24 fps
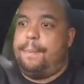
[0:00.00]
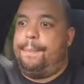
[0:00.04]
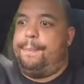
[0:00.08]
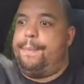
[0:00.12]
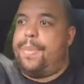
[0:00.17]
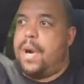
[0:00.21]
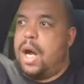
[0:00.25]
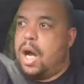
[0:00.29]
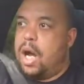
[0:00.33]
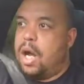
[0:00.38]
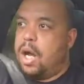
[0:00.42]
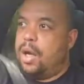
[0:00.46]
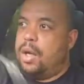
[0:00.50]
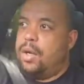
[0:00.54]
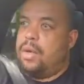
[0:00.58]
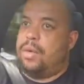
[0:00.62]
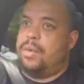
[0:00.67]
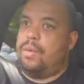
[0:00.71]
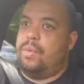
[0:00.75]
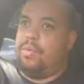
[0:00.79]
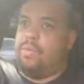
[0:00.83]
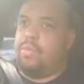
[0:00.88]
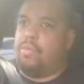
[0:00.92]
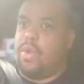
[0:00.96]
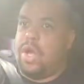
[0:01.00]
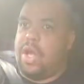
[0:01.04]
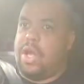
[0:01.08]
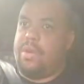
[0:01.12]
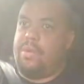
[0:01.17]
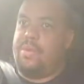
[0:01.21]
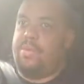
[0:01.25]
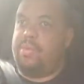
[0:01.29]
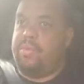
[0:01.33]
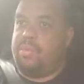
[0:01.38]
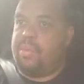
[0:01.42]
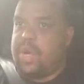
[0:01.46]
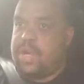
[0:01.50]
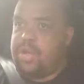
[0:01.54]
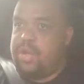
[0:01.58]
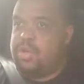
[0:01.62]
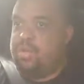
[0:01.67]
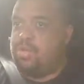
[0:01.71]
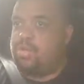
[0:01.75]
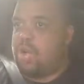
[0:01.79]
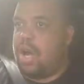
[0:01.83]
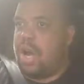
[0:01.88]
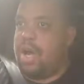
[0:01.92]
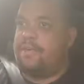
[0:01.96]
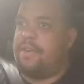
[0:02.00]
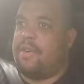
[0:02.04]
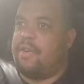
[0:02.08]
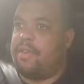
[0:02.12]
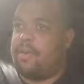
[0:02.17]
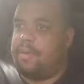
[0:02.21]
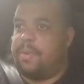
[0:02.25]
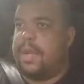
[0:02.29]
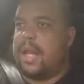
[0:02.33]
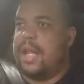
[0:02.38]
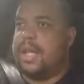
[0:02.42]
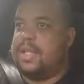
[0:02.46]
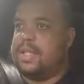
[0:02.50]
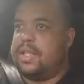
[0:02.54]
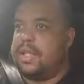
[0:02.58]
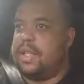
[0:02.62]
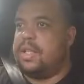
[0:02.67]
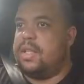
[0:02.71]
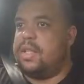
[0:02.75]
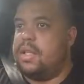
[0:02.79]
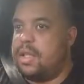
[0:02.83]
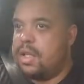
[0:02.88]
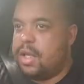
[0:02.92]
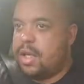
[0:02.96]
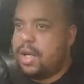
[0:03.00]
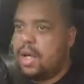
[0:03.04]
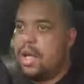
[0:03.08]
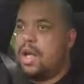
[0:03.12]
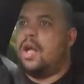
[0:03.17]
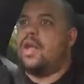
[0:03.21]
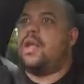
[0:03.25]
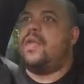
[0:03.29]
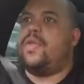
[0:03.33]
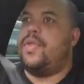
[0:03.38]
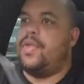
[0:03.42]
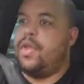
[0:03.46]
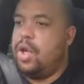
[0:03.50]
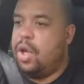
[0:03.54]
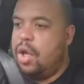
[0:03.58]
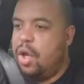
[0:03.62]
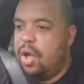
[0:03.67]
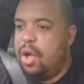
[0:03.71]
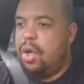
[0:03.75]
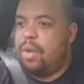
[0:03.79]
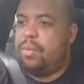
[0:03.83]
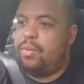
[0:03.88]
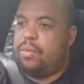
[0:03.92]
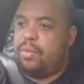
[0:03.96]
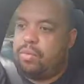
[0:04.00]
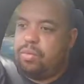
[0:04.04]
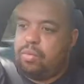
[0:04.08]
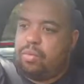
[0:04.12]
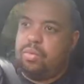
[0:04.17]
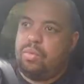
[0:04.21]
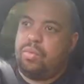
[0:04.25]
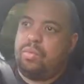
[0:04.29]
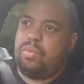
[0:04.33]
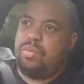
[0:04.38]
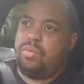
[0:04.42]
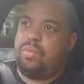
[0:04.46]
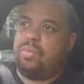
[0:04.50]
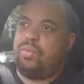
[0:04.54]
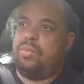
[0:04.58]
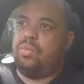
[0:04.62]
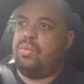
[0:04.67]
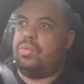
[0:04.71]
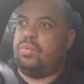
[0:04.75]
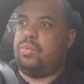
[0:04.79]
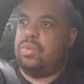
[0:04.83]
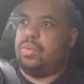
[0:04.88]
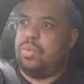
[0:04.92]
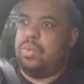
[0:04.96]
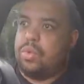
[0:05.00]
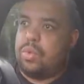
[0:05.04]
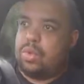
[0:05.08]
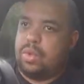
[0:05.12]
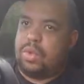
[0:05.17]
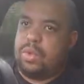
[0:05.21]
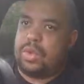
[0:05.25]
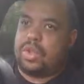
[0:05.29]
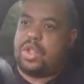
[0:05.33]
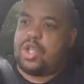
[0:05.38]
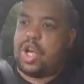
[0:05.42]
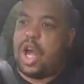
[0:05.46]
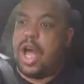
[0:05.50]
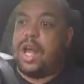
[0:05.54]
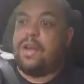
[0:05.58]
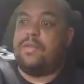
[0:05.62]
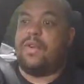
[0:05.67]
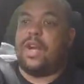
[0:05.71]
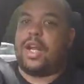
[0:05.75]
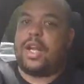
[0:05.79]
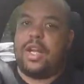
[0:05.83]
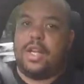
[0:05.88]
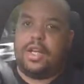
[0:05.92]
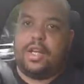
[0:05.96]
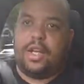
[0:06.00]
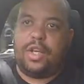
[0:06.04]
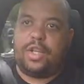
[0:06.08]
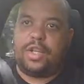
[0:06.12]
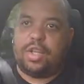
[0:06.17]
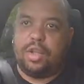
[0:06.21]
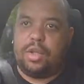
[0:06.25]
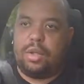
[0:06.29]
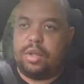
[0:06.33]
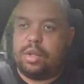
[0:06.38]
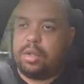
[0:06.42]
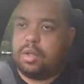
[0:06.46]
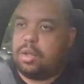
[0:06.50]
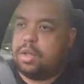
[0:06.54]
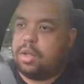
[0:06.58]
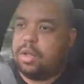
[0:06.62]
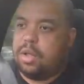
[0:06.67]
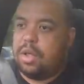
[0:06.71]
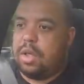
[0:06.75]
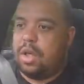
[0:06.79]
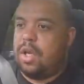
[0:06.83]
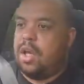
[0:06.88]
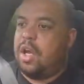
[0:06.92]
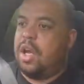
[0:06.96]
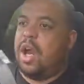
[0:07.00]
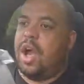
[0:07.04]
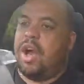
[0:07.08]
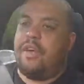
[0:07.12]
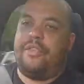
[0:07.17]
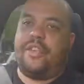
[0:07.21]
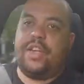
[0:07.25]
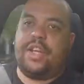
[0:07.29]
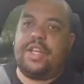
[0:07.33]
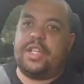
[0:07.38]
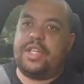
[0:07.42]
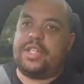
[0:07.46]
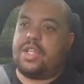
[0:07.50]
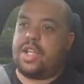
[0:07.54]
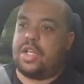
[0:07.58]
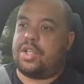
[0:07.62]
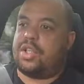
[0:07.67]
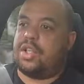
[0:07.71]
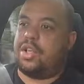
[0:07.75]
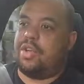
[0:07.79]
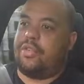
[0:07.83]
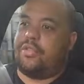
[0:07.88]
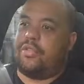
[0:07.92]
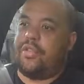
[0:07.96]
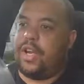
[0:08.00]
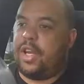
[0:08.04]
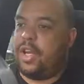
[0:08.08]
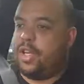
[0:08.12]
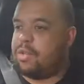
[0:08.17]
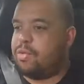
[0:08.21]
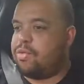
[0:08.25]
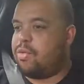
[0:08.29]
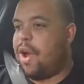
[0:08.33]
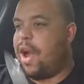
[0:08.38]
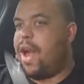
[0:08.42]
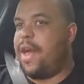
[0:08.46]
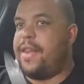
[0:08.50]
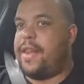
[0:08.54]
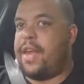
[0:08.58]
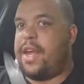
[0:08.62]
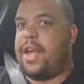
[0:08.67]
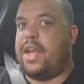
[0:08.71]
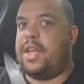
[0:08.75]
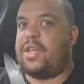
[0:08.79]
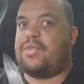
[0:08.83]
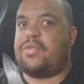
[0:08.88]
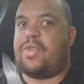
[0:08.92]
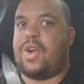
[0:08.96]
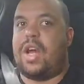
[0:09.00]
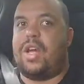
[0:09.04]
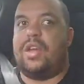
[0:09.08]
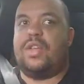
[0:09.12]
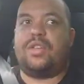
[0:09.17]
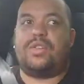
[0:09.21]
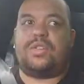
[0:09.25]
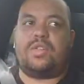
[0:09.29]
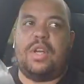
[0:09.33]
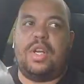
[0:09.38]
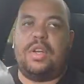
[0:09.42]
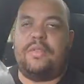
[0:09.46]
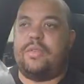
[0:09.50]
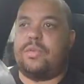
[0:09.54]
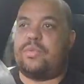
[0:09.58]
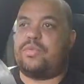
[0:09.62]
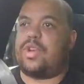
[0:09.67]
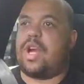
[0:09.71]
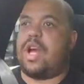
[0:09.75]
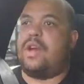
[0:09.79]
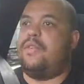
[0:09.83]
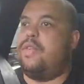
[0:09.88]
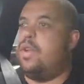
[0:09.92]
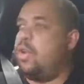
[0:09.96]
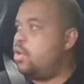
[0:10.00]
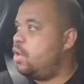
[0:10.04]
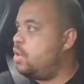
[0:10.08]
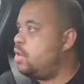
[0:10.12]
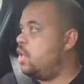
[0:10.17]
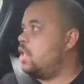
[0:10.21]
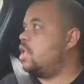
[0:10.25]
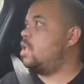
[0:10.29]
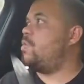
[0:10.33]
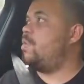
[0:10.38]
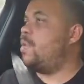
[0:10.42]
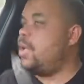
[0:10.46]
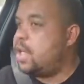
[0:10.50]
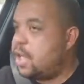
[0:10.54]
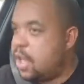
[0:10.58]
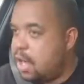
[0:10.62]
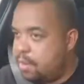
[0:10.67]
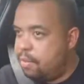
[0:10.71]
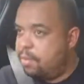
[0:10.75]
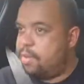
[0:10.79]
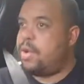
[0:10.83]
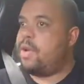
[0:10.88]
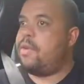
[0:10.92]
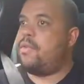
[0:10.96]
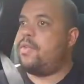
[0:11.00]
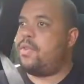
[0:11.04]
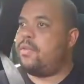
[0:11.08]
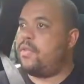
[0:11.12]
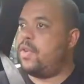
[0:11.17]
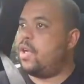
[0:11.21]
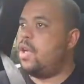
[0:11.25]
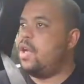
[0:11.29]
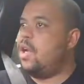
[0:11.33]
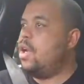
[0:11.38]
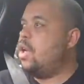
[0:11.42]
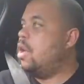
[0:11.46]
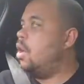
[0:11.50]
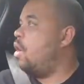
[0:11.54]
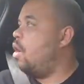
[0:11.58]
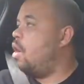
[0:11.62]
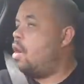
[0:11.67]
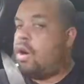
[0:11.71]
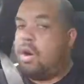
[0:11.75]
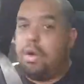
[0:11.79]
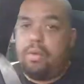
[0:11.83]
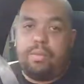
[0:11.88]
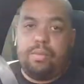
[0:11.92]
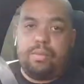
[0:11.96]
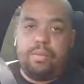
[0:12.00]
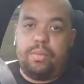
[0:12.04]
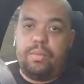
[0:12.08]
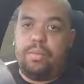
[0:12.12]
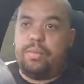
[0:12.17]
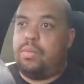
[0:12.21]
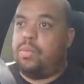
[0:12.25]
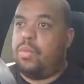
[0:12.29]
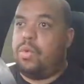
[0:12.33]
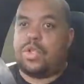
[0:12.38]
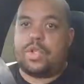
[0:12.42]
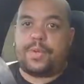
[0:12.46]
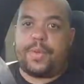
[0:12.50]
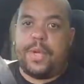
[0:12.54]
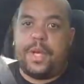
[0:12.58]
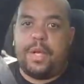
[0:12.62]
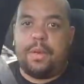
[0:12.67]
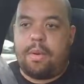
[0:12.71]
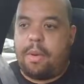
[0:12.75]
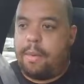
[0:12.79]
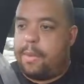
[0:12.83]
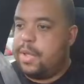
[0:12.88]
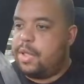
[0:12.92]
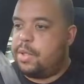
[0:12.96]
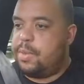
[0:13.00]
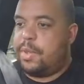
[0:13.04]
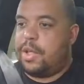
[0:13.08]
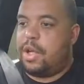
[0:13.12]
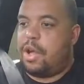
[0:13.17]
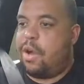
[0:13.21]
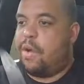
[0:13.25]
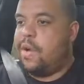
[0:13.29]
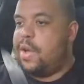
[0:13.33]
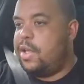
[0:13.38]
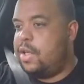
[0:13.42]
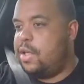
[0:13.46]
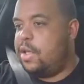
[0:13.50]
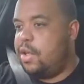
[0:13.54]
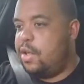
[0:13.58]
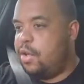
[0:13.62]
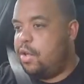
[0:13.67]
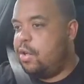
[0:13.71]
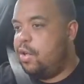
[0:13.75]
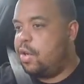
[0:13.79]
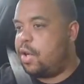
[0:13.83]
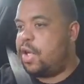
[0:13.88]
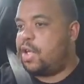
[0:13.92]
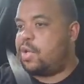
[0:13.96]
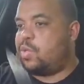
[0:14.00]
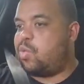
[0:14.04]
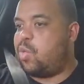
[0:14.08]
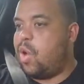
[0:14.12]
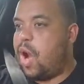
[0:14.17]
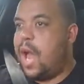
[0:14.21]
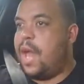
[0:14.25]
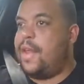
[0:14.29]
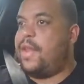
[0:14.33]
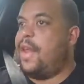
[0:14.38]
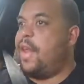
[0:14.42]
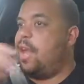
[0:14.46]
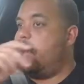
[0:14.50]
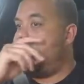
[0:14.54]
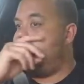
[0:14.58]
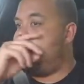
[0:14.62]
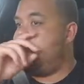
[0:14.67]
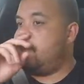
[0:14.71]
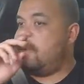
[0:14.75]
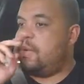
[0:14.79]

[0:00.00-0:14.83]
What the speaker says: But when you drive other places, the sign recognition, I think it's such a good thing. It's right there, it's right on the screen. If I'm driving along, you see the speed camera, whatever you think, oh, what speed am I meant to be going? You look, it's right there.